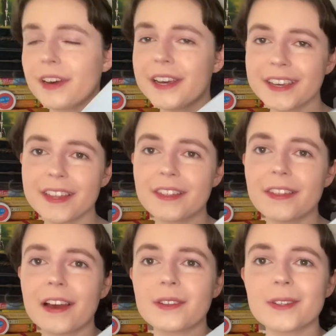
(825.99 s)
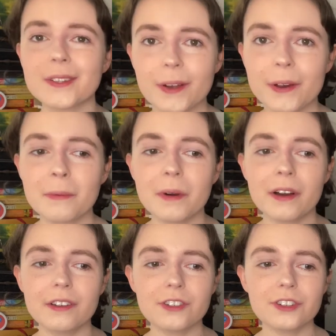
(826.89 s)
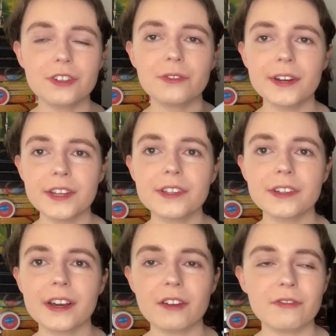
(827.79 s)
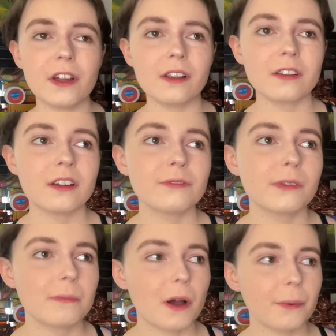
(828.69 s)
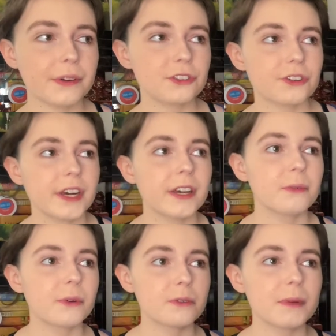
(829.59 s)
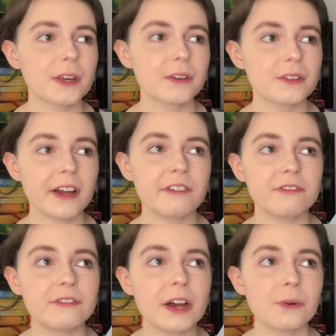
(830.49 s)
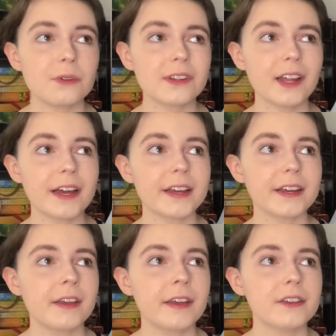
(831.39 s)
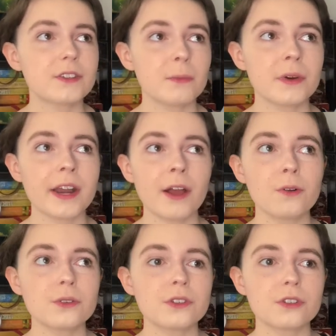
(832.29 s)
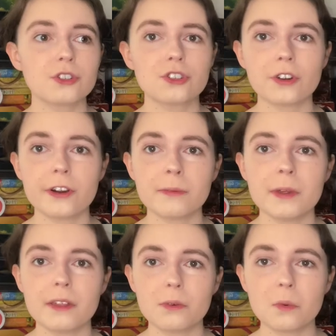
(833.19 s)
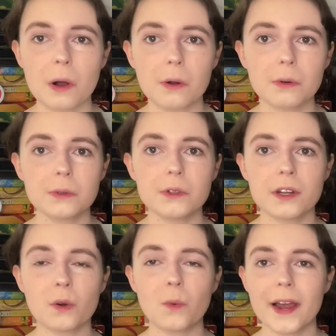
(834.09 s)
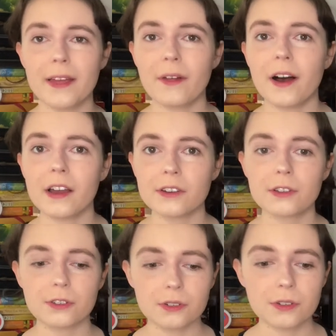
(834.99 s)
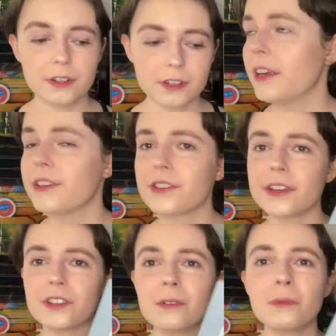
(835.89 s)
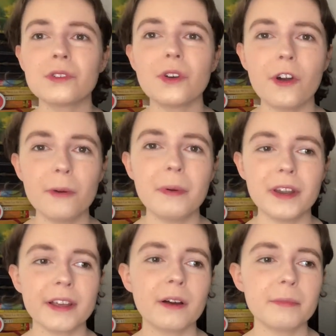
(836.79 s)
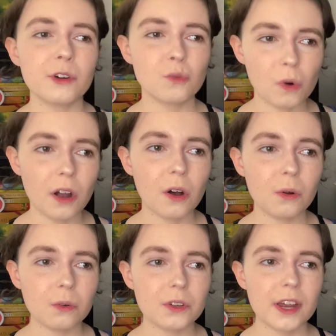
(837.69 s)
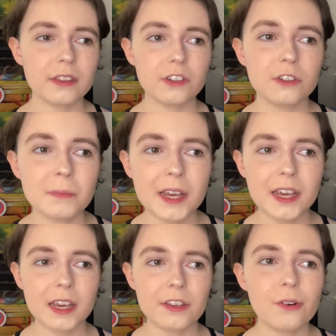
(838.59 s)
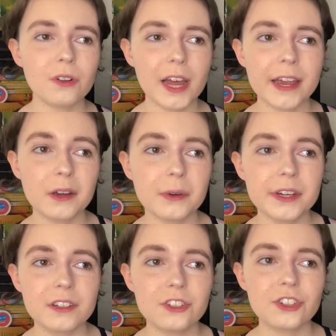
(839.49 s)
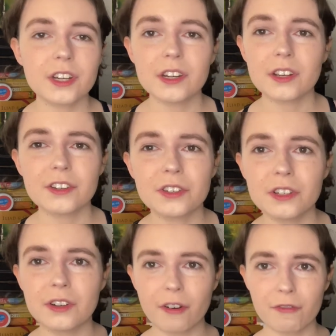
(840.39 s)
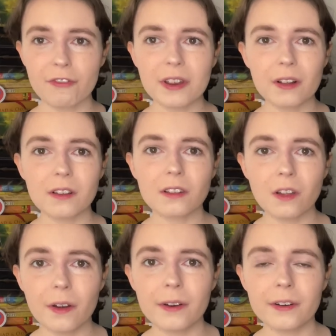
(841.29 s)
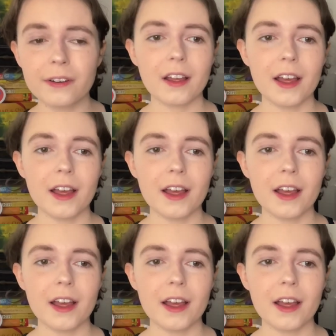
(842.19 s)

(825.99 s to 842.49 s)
I get that so much. The reason I fell in love with poetry was because I felt like someone else had shown me the world in a way that I understood it. It's like someone's opening up your world and speaking your language so you don't feel alone.